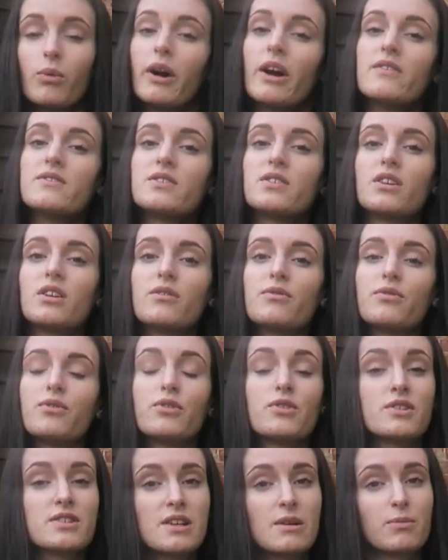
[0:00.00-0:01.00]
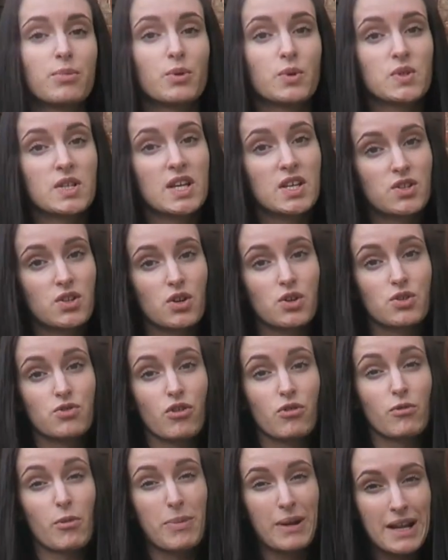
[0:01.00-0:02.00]
way of doing it. For example,
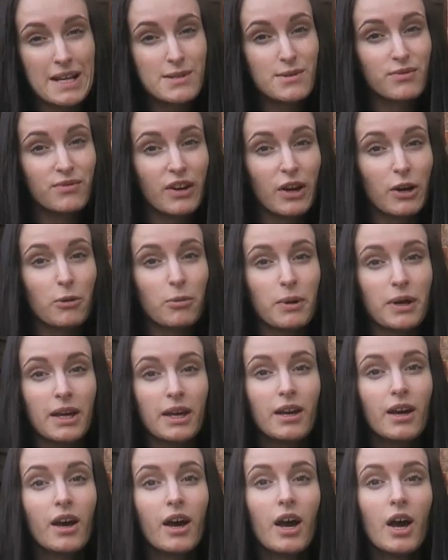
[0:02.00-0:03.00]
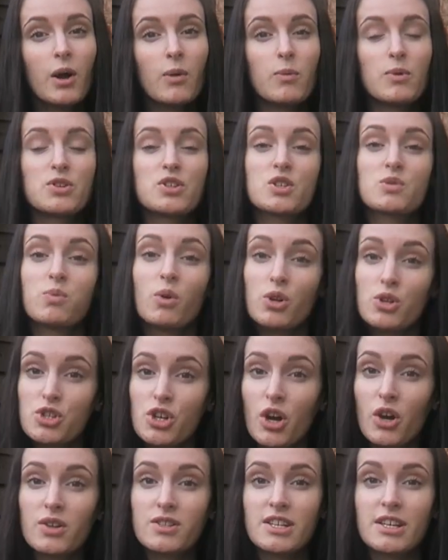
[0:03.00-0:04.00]
testosterone replacement therapy, which is what
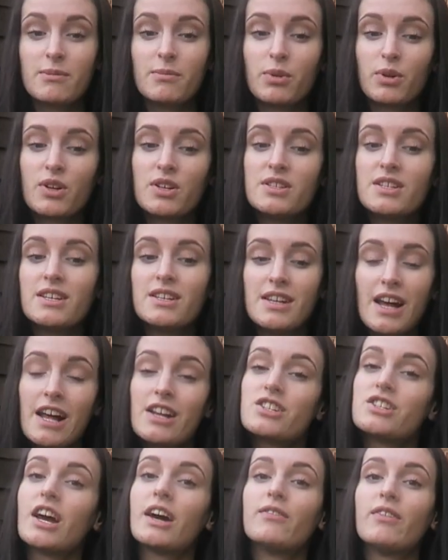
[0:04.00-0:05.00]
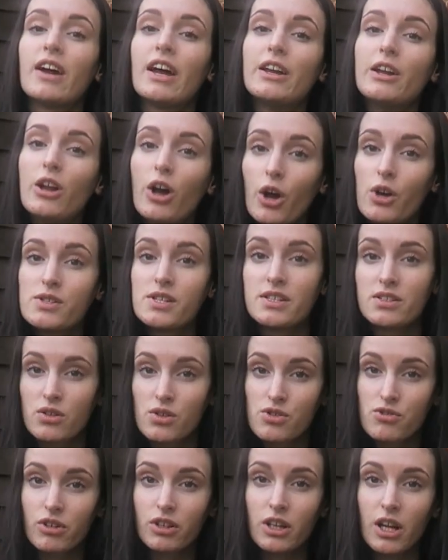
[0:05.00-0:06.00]
Joe did because he naturally had very low
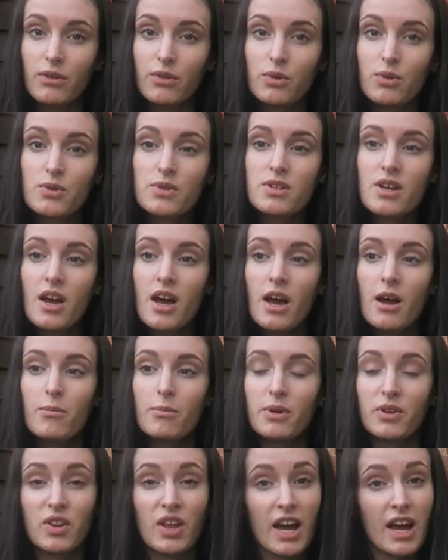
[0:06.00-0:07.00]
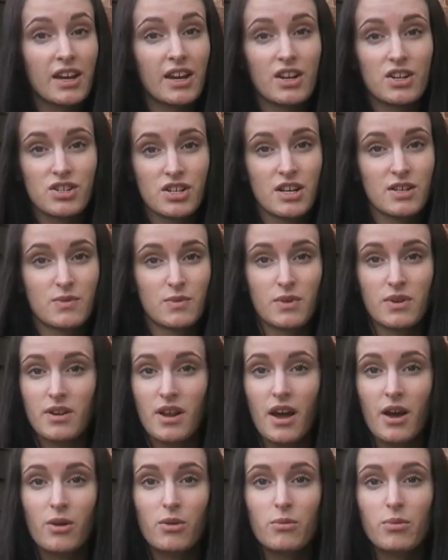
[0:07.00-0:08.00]
testosterone levels, but the NHS
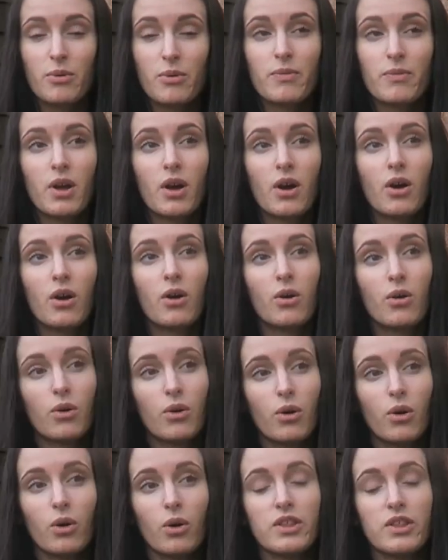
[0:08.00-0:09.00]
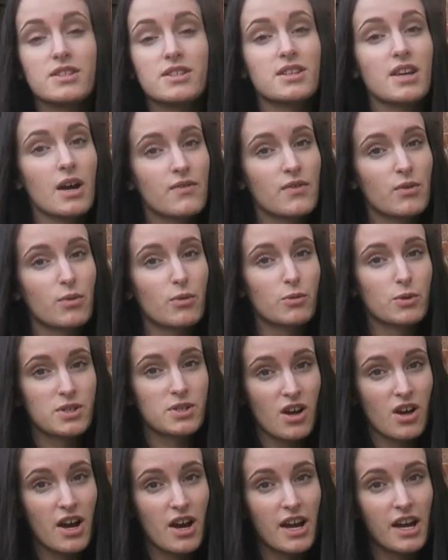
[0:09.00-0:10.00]
wouldn't help. Or there's the other
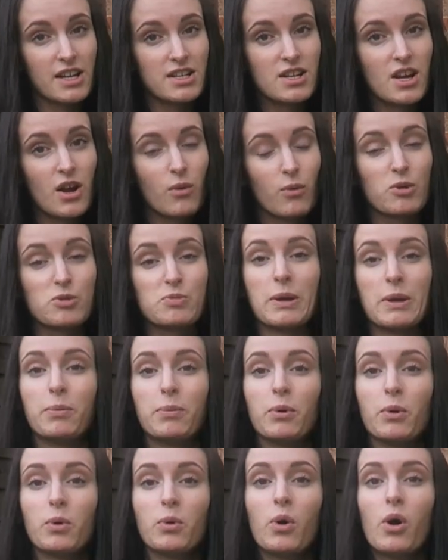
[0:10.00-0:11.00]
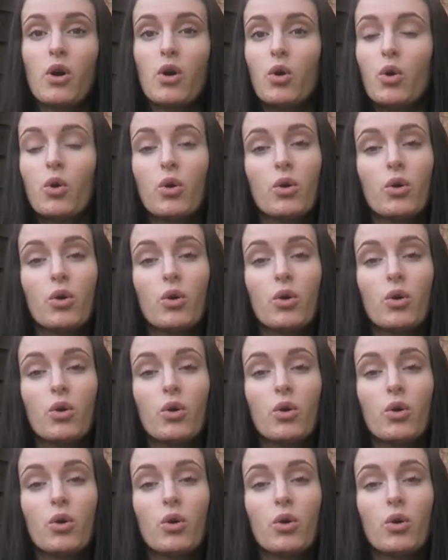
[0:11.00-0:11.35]
side, which people,